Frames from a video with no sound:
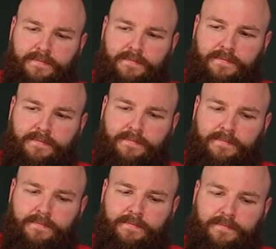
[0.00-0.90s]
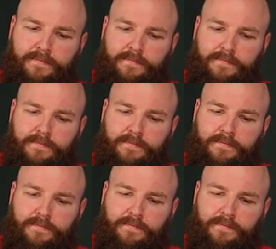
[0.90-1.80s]

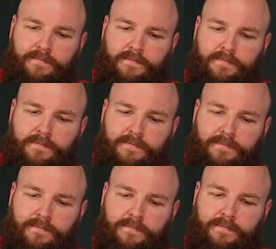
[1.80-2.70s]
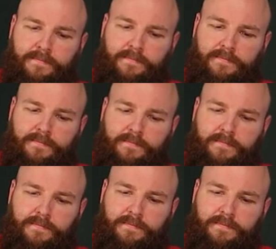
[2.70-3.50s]
(no one is talking)